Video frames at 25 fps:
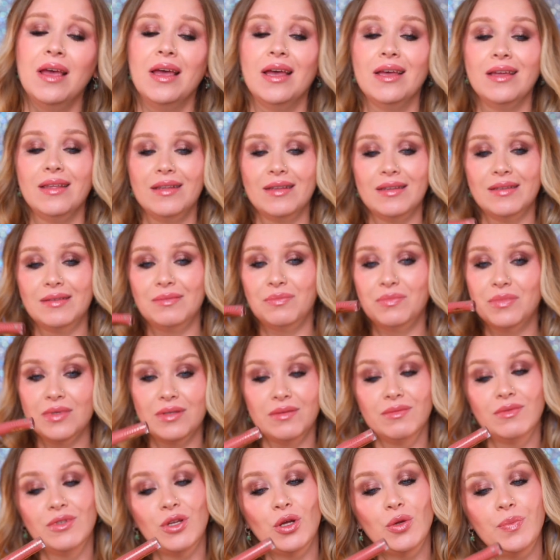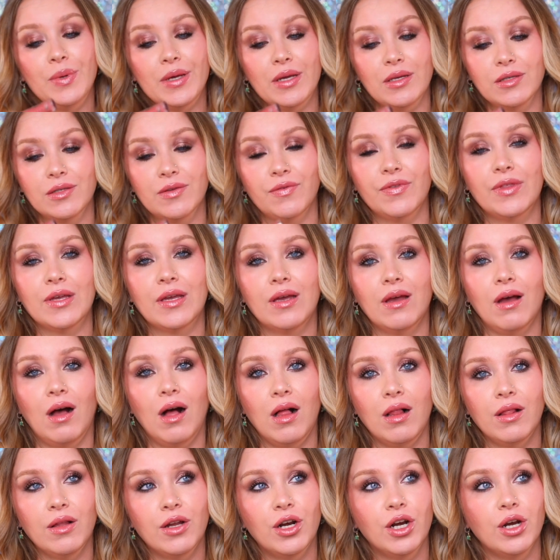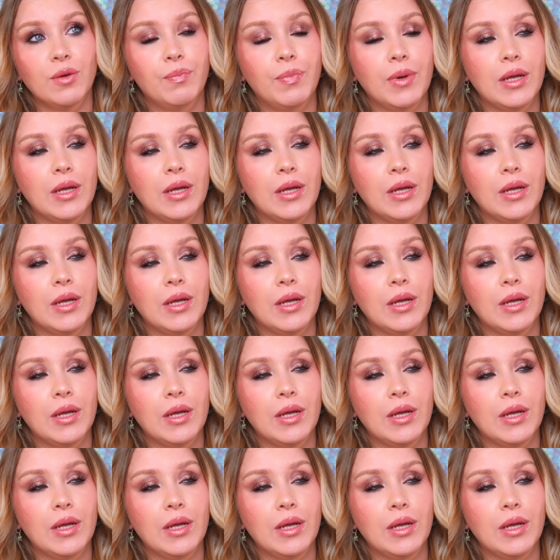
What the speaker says: and not because of the color